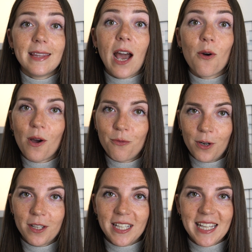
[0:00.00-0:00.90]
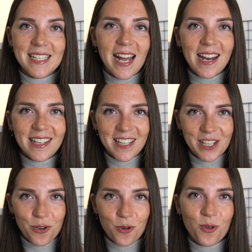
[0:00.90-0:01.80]
now, I've already designed the
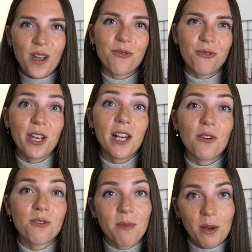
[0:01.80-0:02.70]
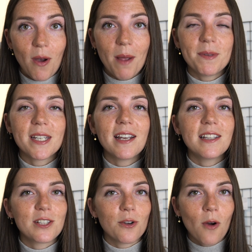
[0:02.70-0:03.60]
new look and feel of my
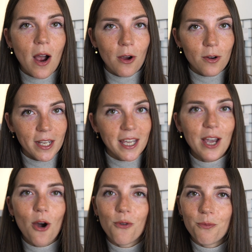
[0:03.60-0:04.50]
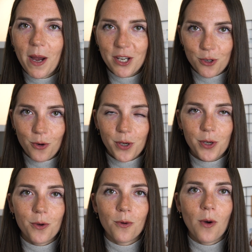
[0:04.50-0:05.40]
website, so I'm gonna kick off by showing
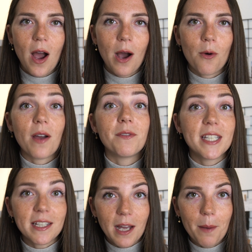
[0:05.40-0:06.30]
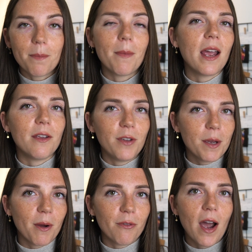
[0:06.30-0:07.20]
you how I've set up my
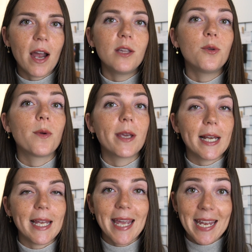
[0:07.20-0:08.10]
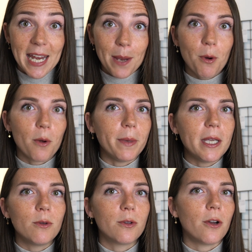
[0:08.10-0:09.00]
Figma file to quickly enable me
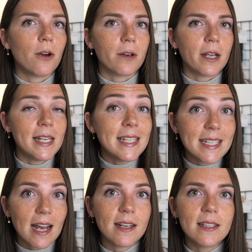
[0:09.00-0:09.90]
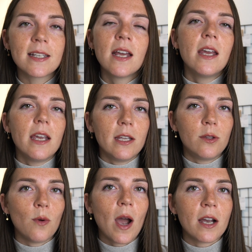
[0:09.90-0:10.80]
to turn insights
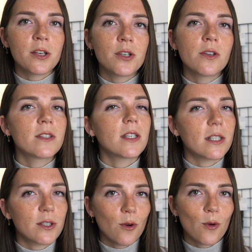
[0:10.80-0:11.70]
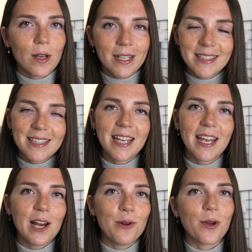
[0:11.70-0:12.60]
into actions, so let's
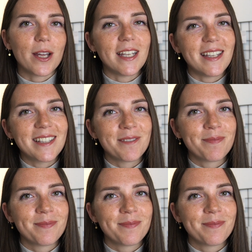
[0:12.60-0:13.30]
take a look at it.